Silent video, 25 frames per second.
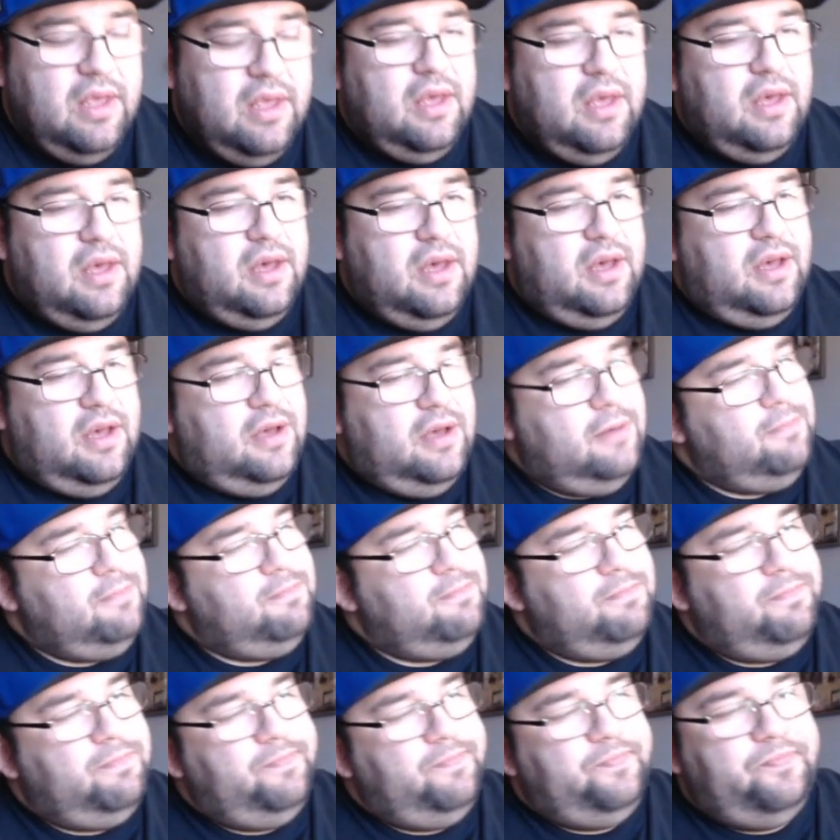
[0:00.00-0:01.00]

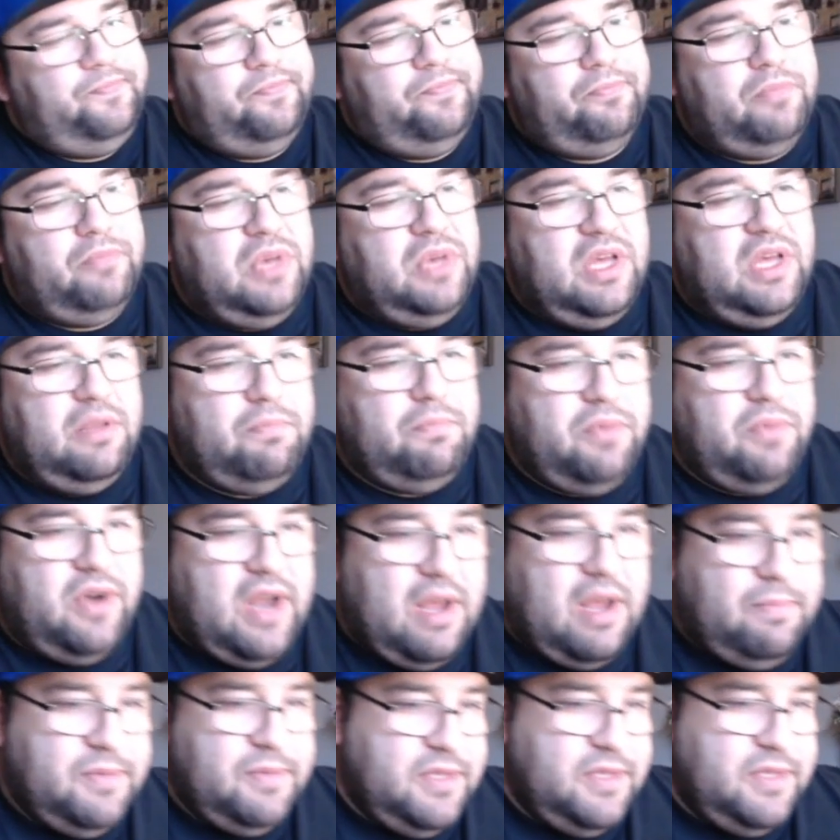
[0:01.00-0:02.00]
But
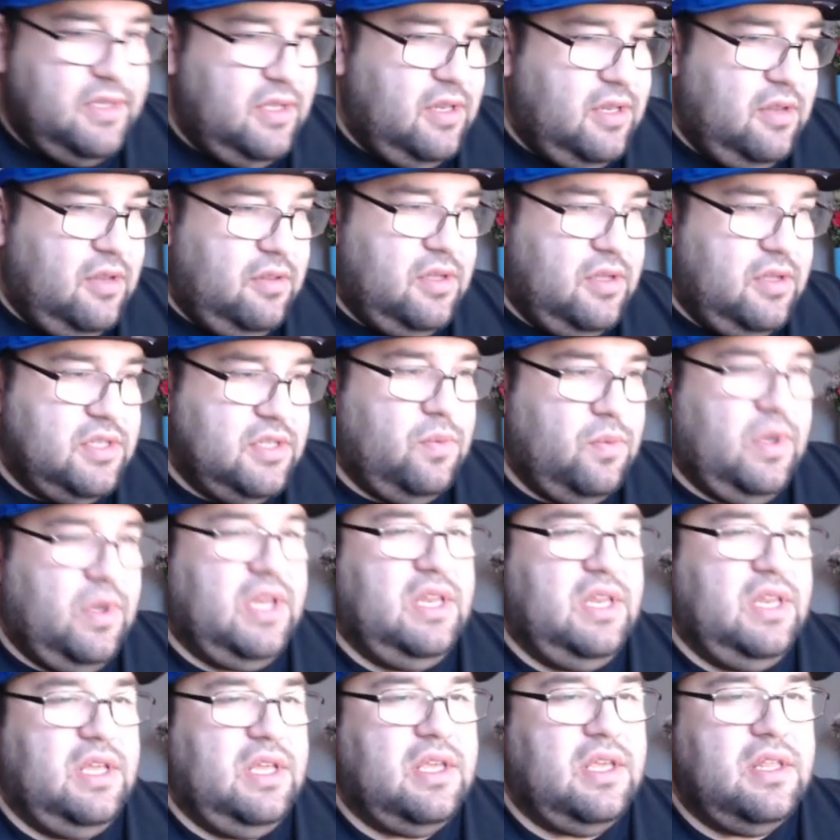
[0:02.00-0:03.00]
perhaps there's a way
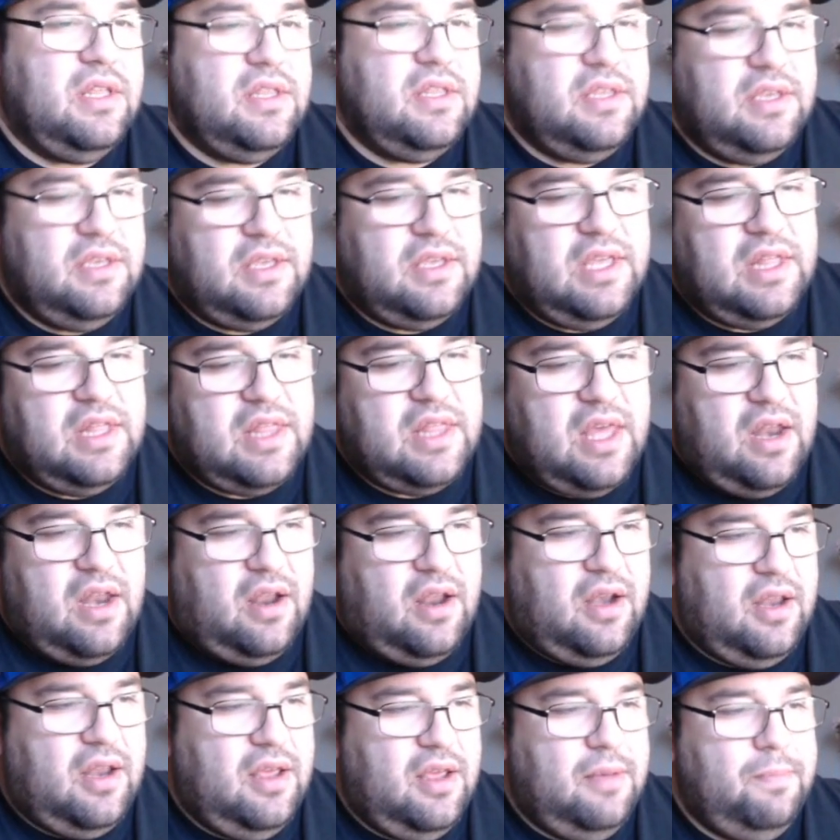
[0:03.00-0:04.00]
to get that
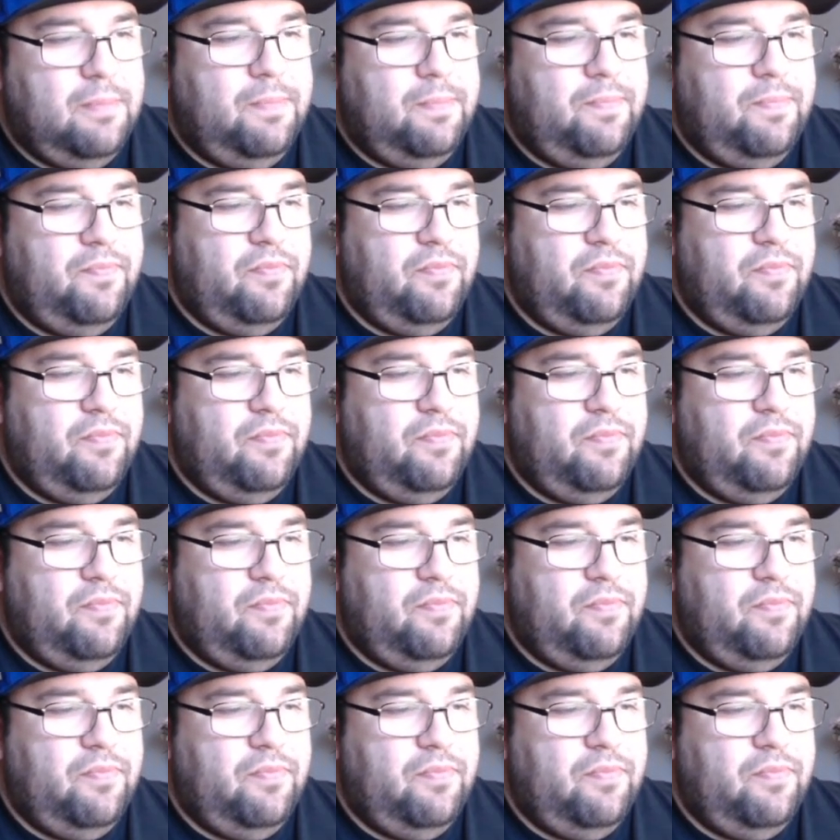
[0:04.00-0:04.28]
on him.